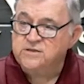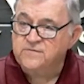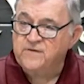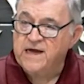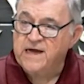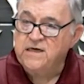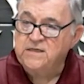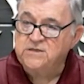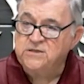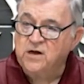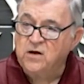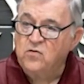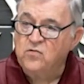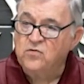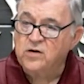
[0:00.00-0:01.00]
of age and
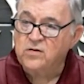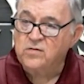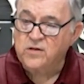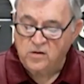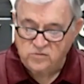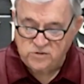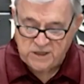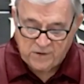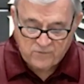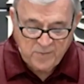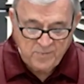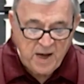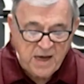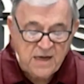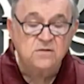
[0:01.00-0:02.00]
older, those that
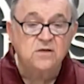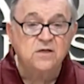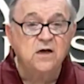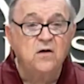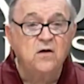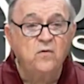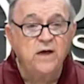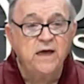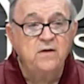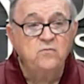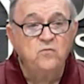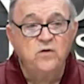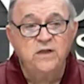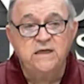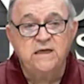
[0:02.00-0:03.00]
rebelled to go
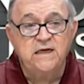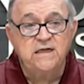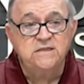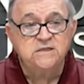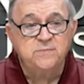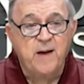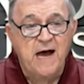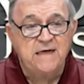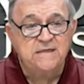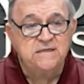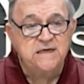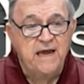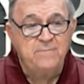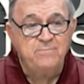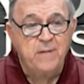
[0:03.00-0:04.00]
in when the 10 spies
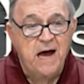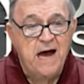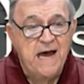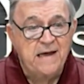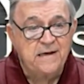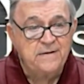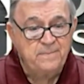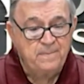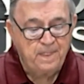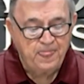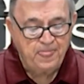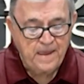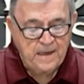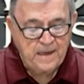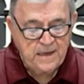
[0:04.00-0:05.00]
came back.
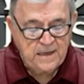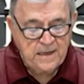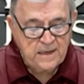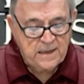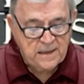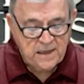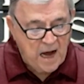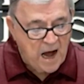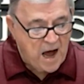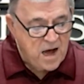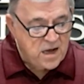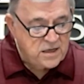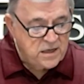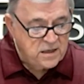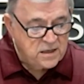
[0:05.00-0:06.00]

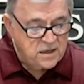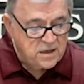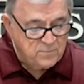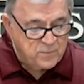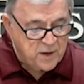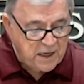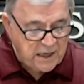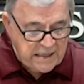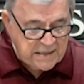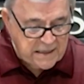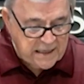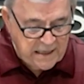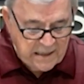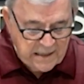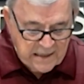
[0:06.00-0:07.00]
God
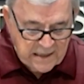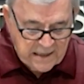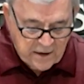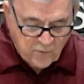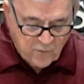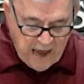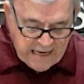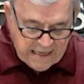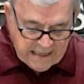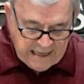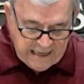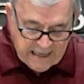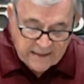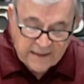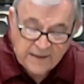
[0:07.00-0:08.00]
completely
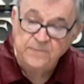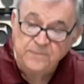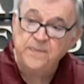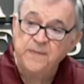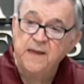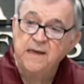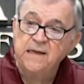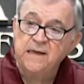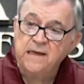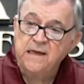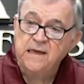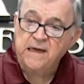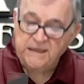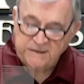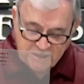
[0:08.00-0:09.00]
eradicated them. In